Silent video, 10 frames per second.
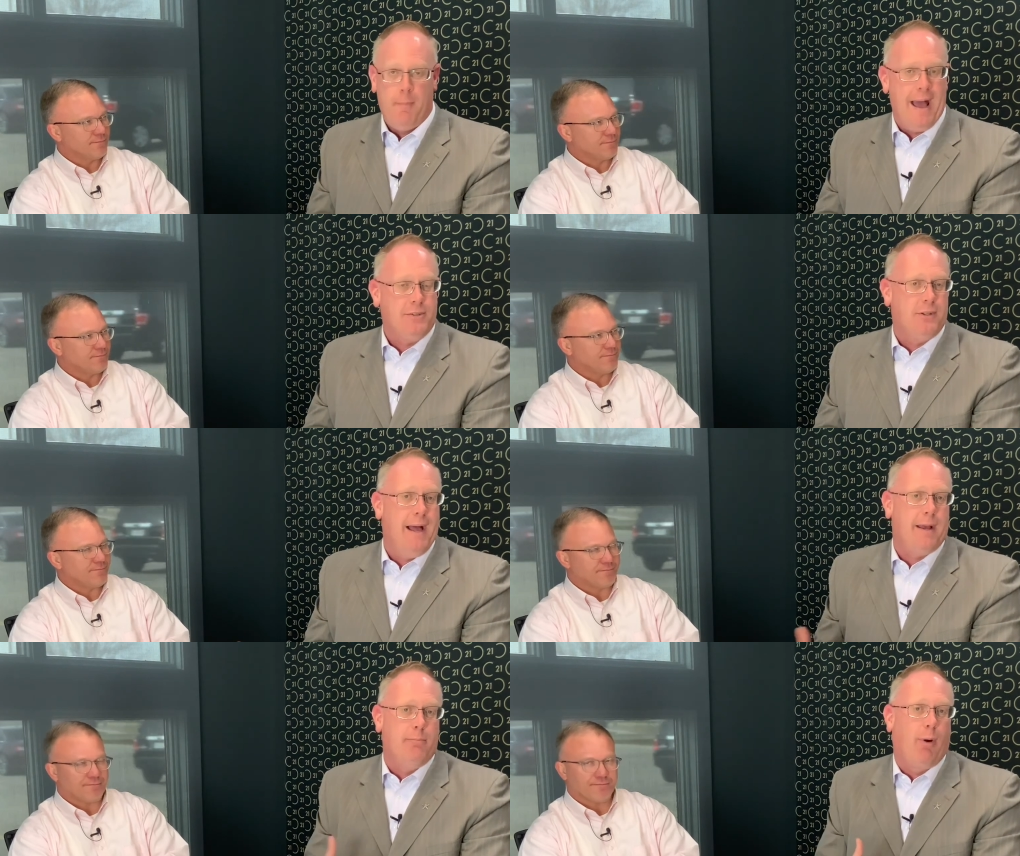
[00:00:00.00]
Speaker 1: Pat
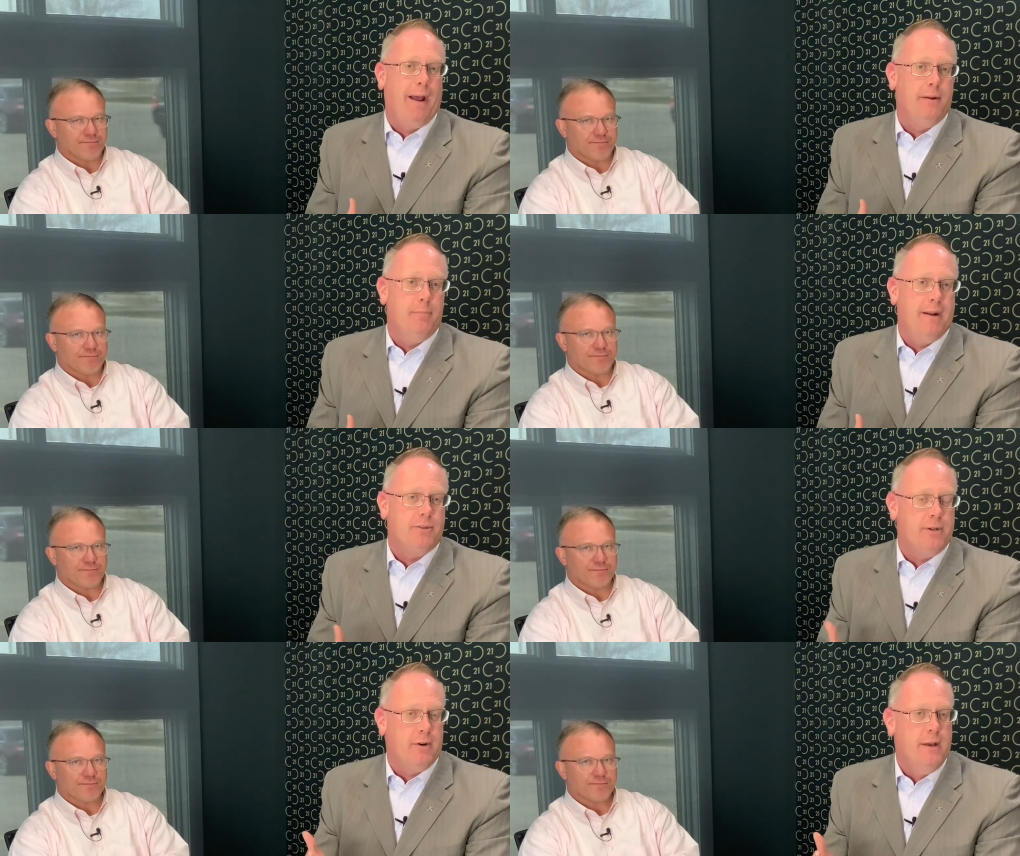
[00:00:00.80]
Slack and Brandon
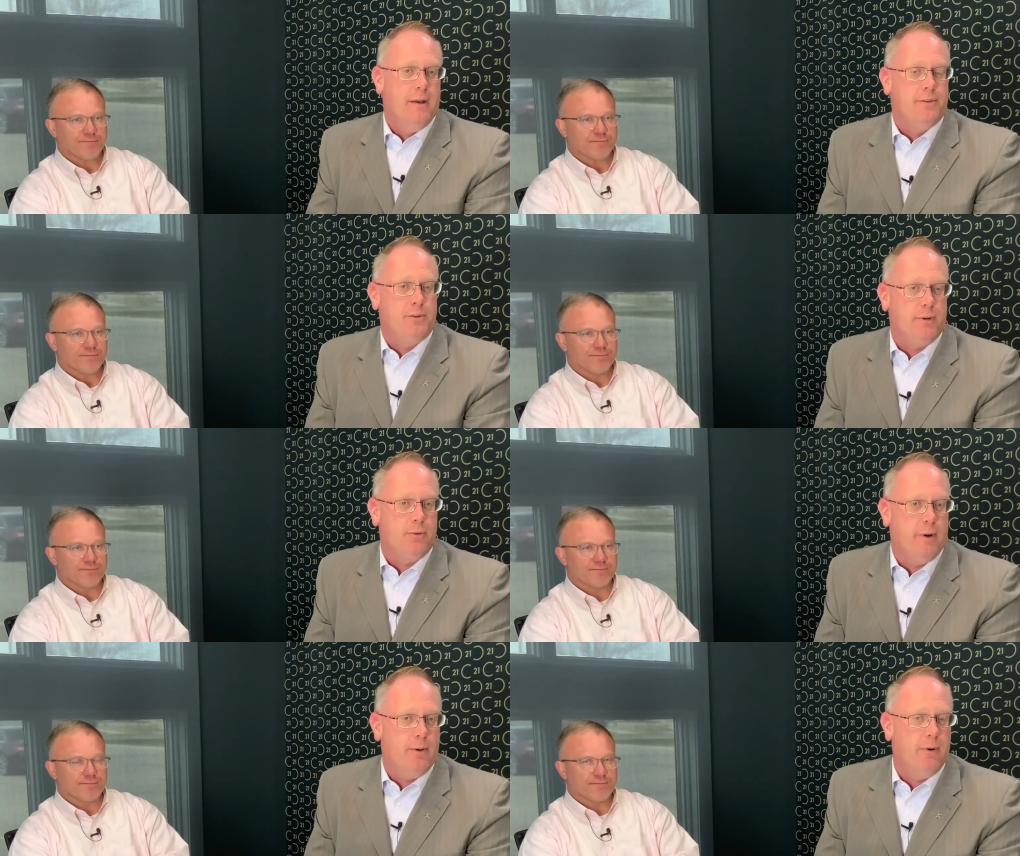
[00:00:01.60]
Bennett's here, Century
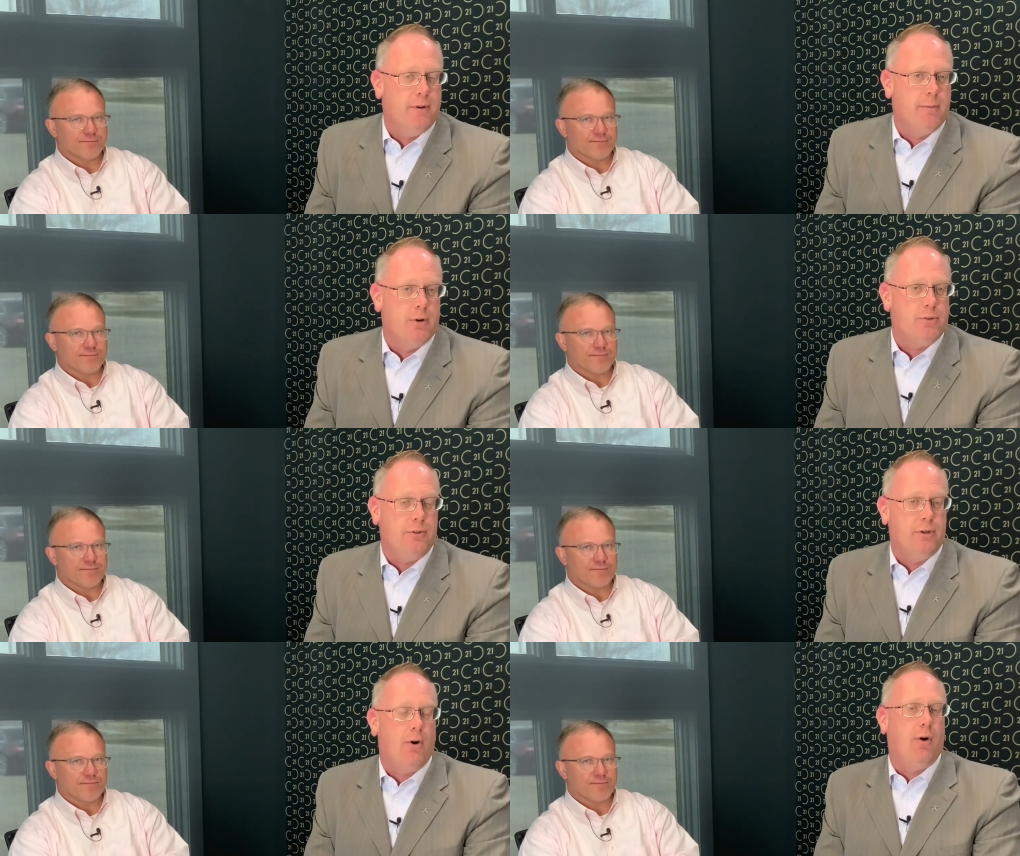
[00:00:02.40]
21
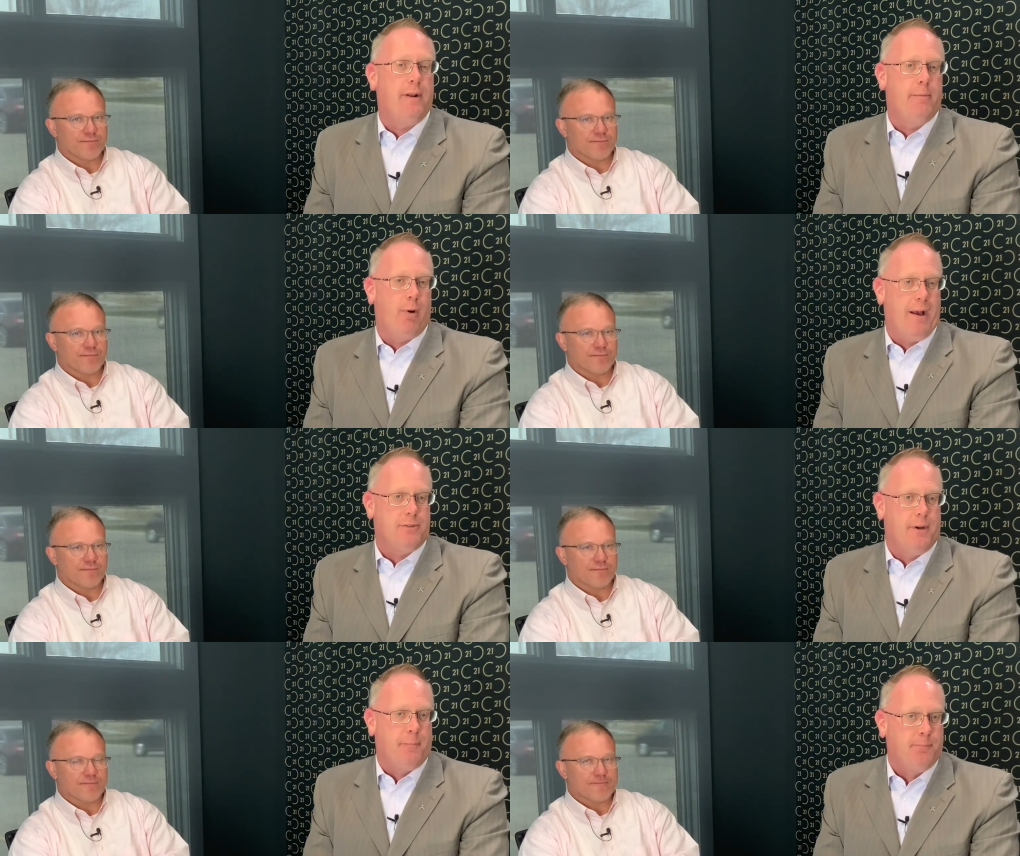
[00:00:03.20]
Commercial in Kearney,
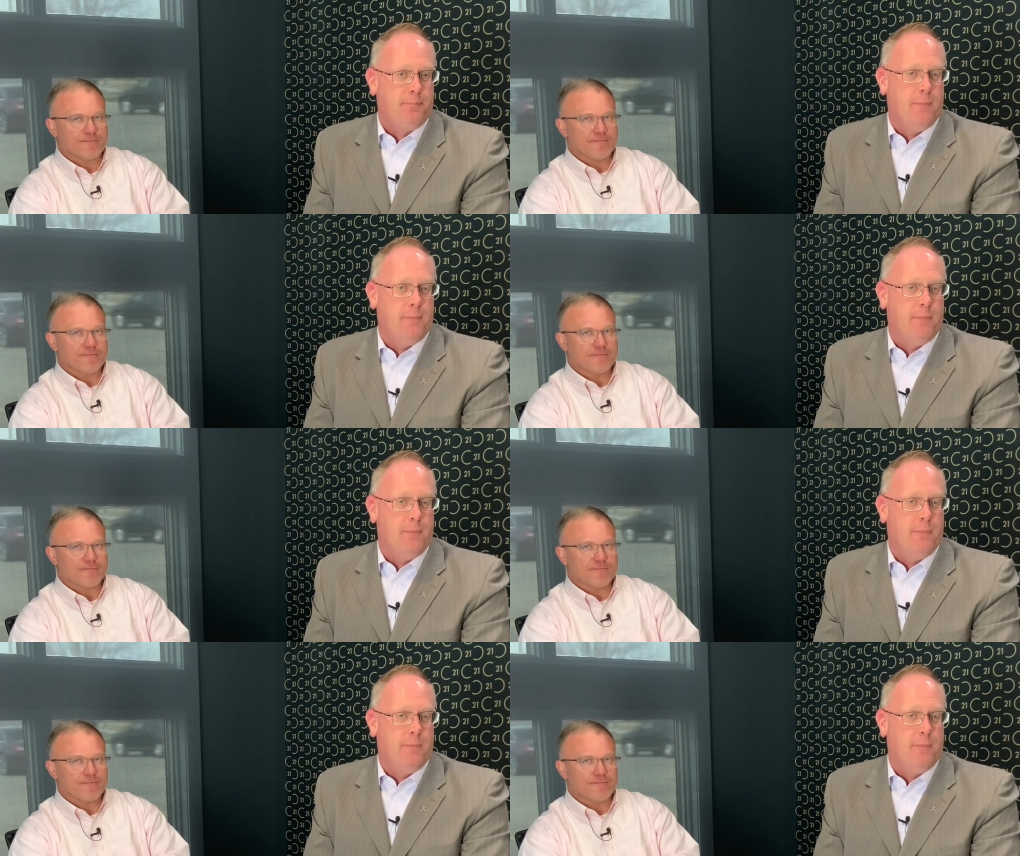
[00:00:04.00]
Nebraska.